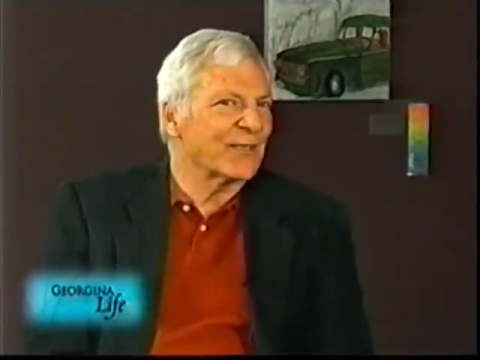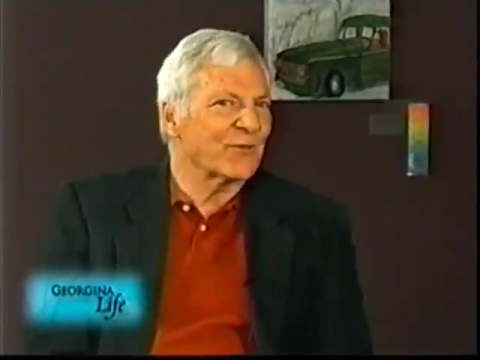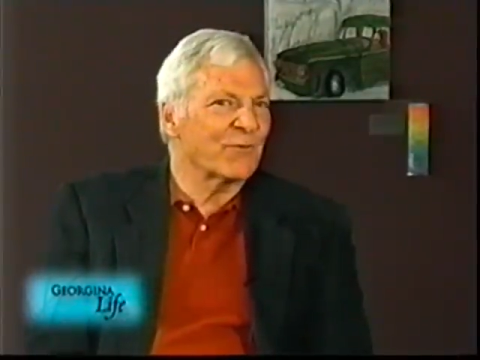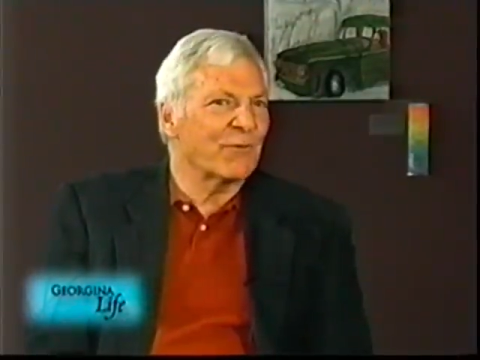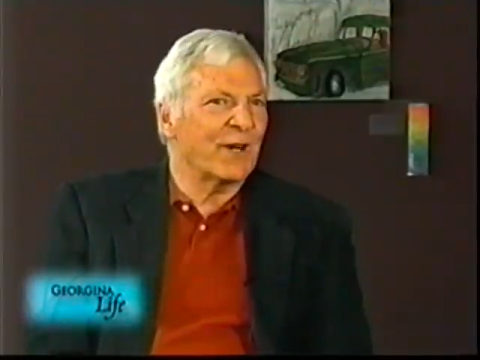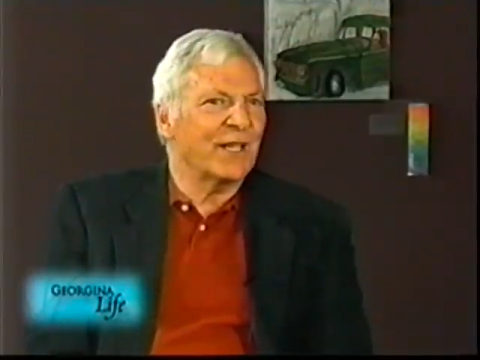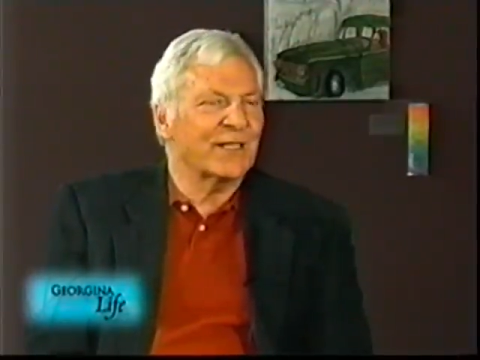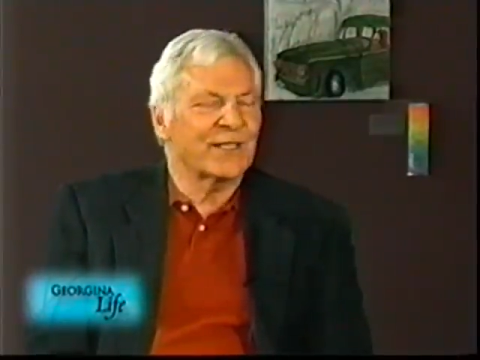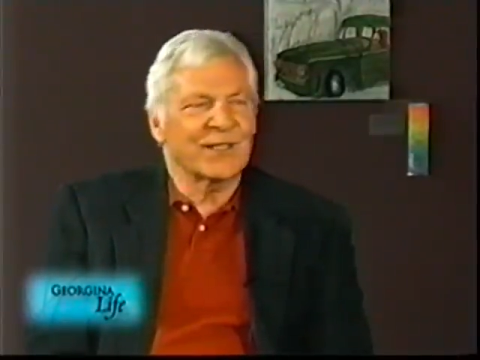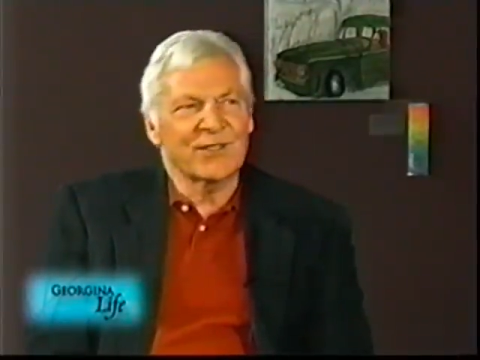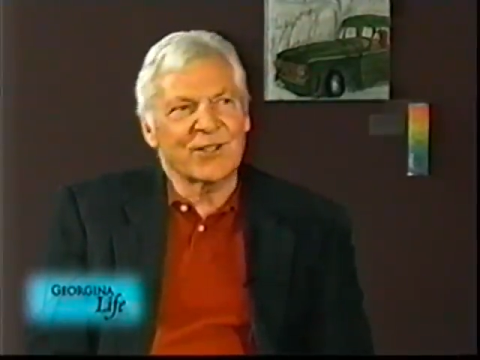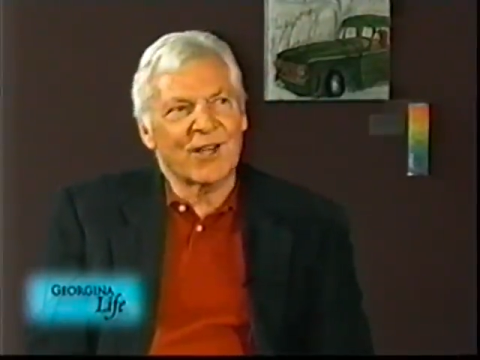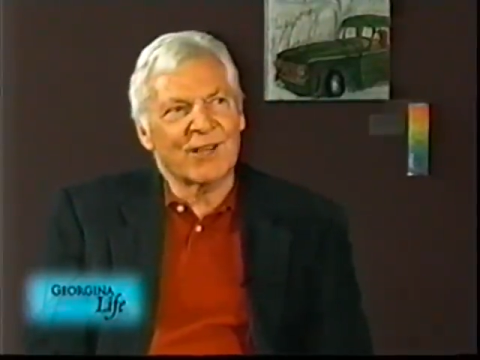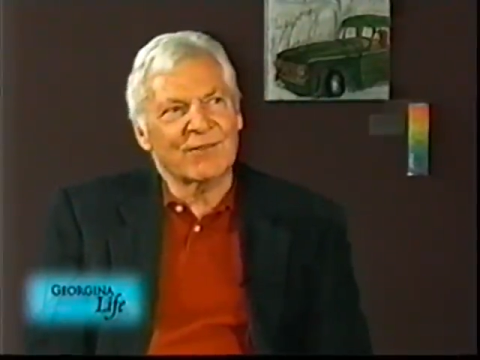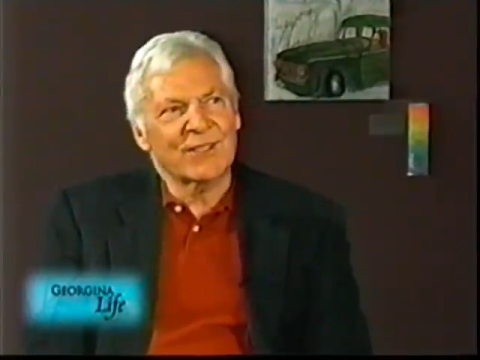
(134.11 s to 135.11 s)
doesn't waste
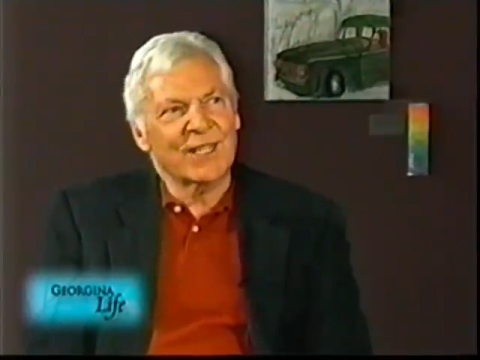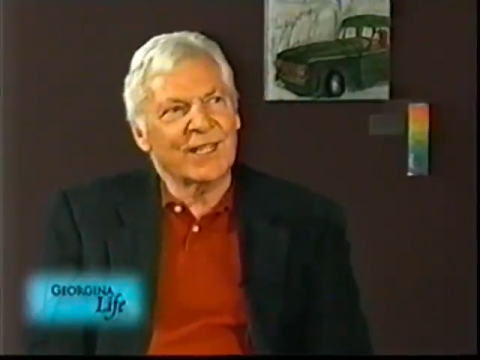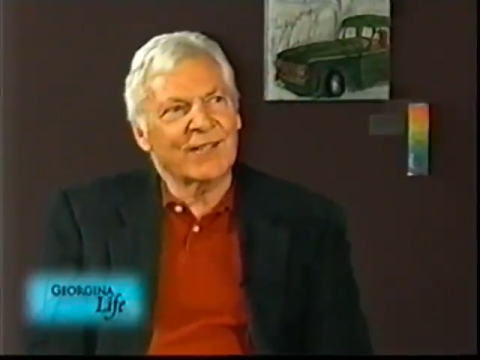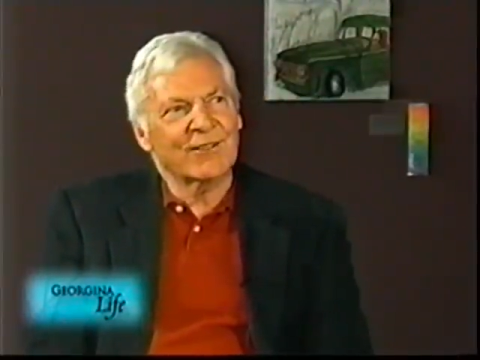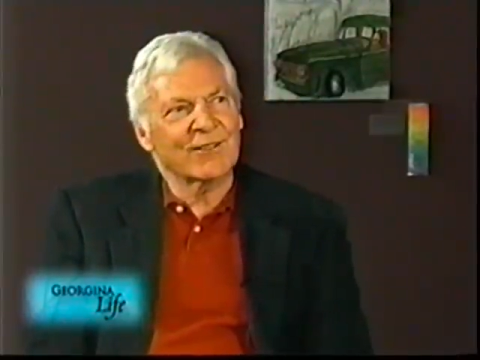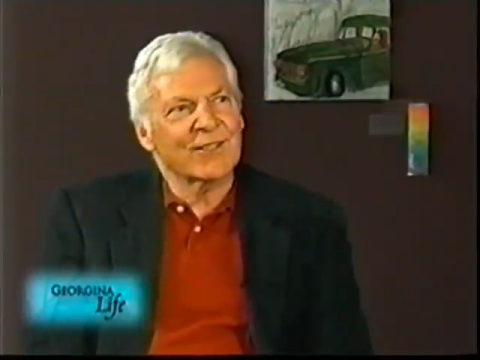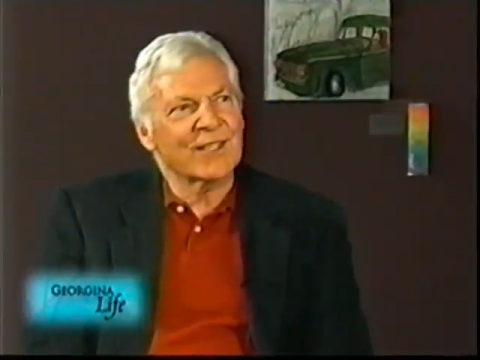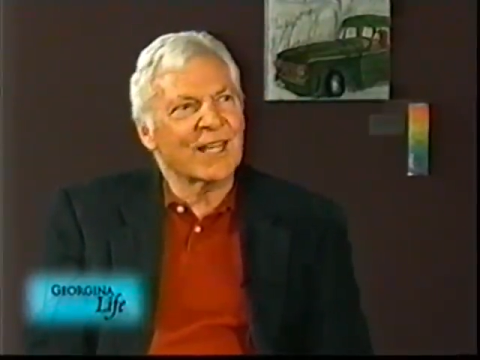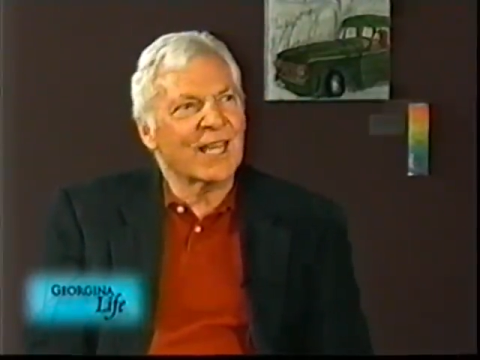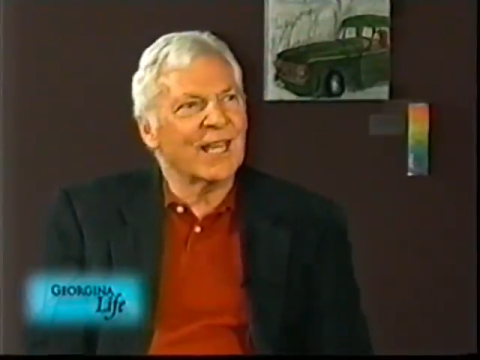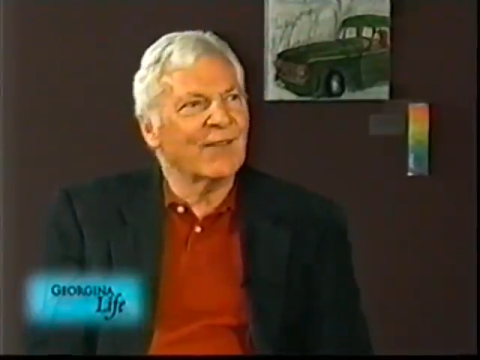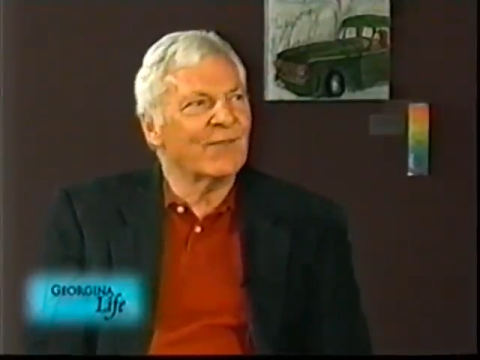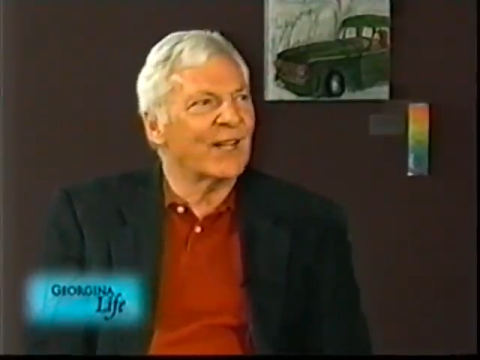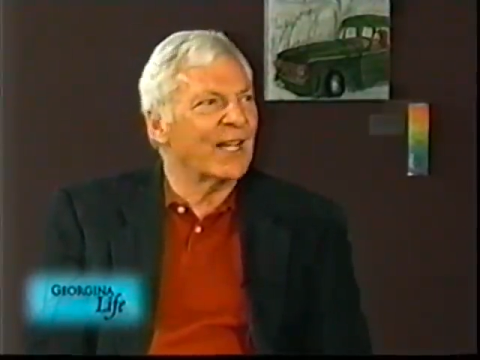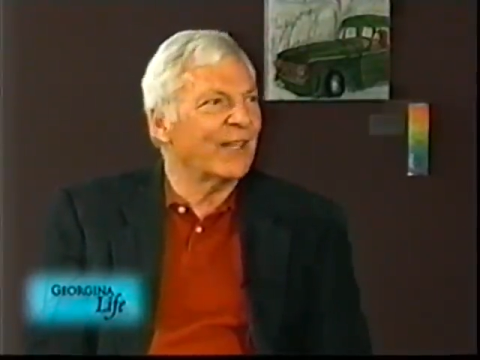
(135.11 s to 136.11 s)
the job seeker's
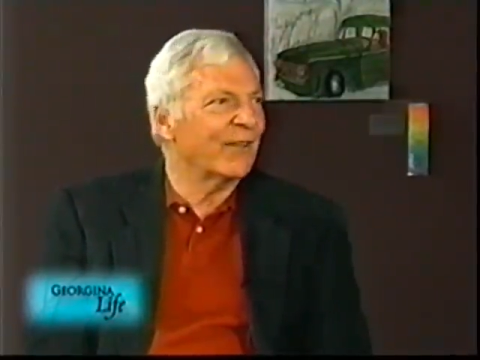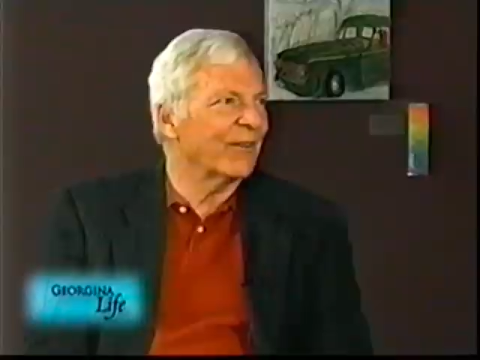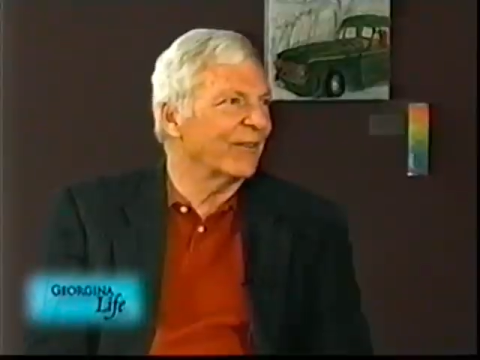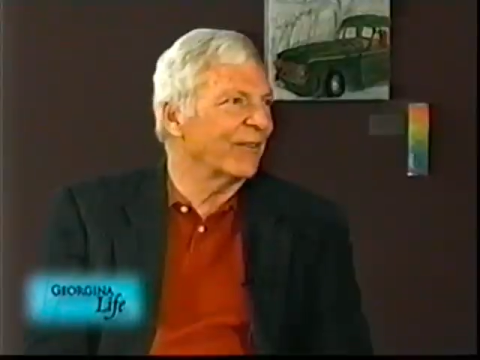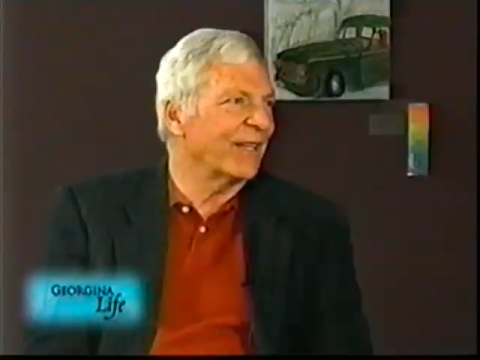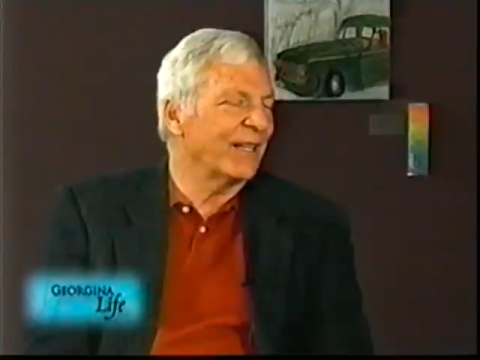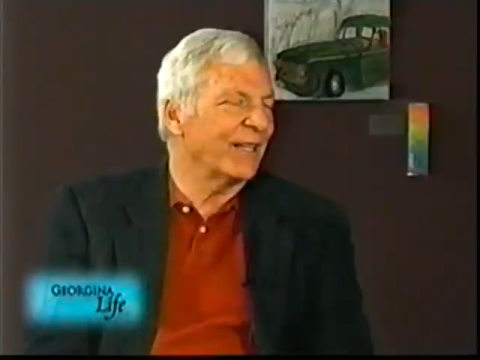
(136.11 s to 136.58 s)
time either.